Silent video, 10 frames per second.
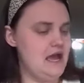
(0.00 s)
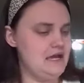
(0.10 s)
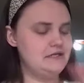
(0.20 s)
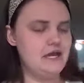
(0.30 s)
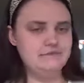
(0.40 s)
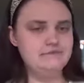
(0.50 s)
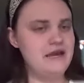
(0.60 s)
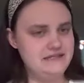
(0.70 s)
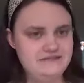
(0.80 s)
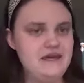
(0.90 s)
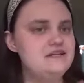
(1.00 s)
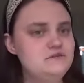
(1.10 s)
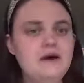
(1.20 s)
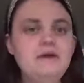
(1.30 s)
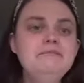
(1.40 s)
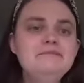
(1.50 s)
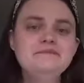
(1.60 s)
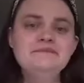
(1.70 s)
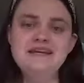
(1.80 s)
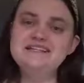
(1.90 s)
I, I, I did that as well.
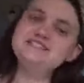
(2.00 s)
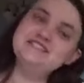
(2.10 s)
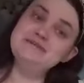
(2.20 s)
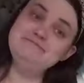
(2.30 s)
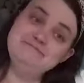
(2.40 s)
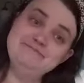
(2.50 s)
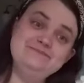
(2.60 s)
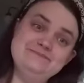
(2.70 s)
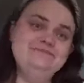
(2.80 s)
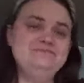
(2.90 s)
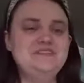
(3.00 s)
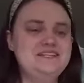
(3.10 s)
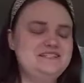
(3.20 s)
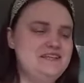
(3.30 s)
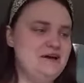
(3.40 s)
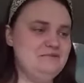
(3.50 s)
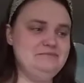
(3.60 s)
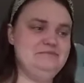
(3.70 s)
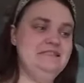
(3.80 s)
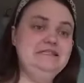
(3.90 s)
She's like, hmm. So,
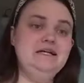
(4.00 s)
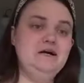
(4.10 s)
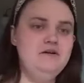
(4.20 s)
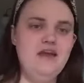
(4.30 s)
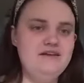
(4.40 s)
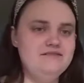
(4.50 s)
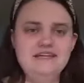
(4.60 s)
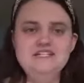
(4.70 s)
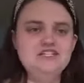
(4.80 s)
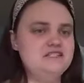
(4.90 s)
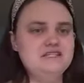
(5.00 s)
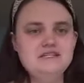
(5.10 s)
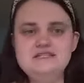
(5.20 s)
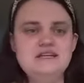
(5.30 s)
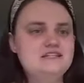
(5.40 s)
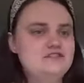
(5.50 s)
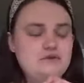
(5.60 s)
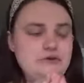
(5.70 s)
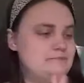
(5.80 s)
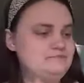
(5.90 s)
oh yeah, it just, it stays
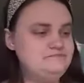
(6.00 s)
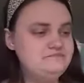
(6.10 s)
through.